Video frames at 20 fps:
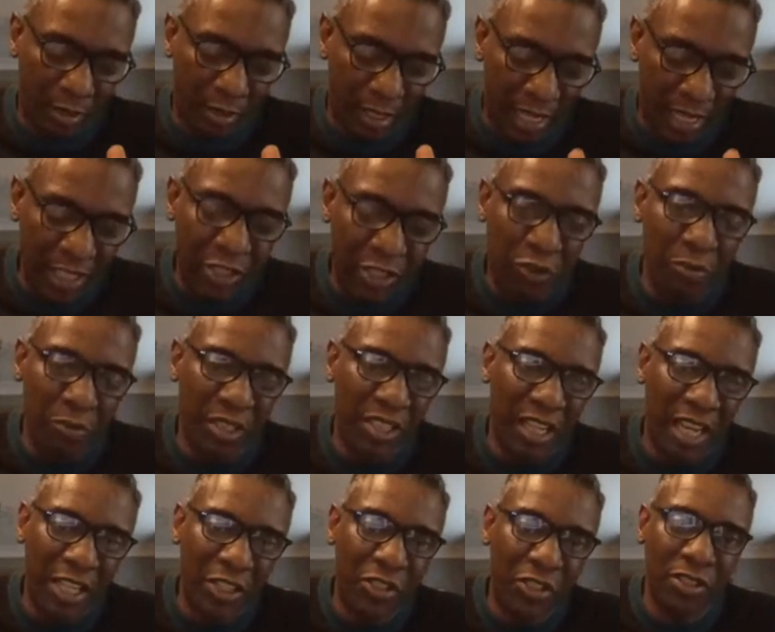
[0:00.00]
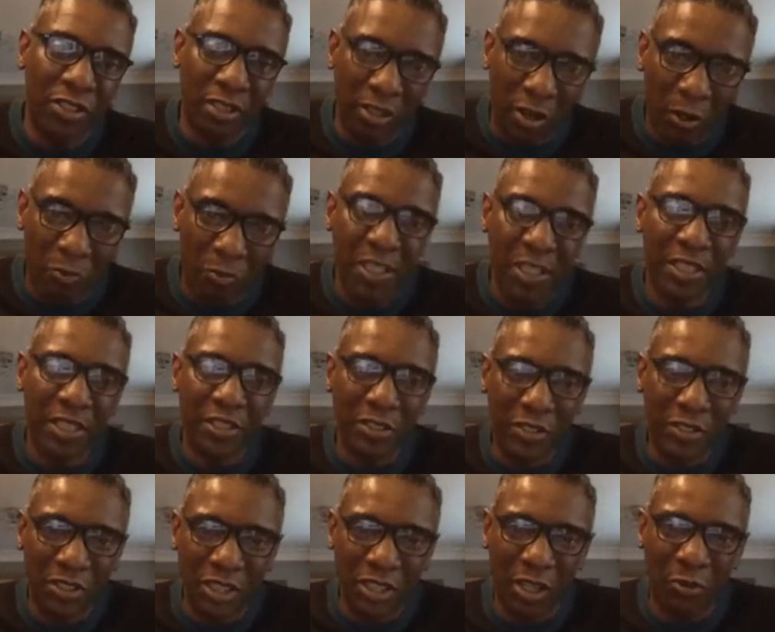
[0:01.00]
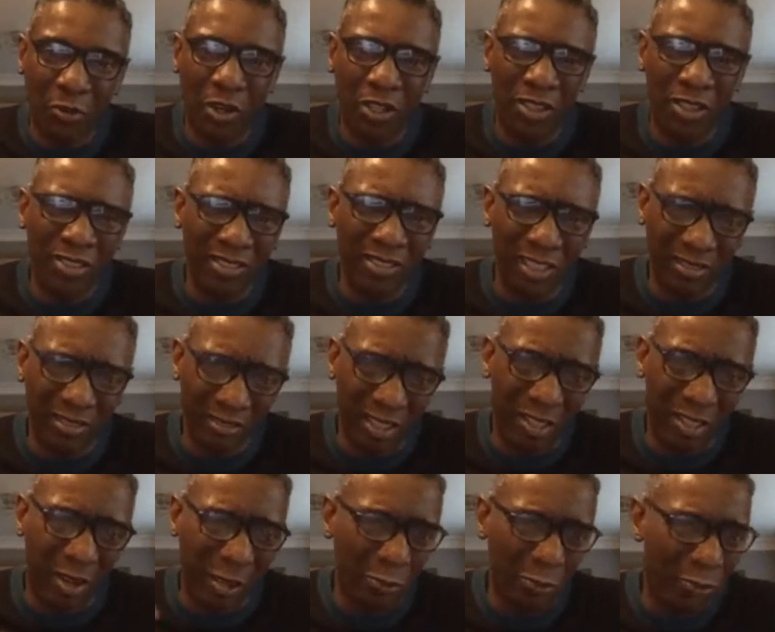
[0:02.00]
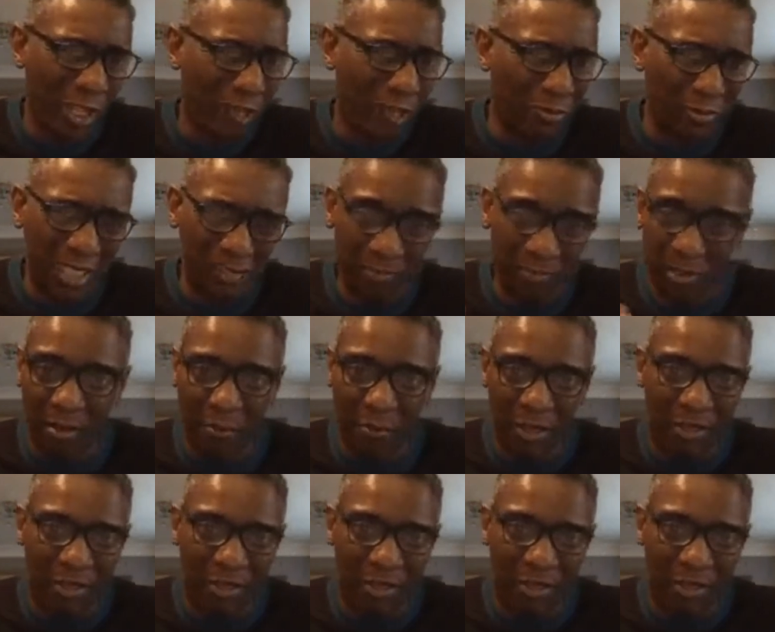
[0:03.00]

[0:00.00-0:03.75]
instrumentation, optics and so on. And, you know, I was really a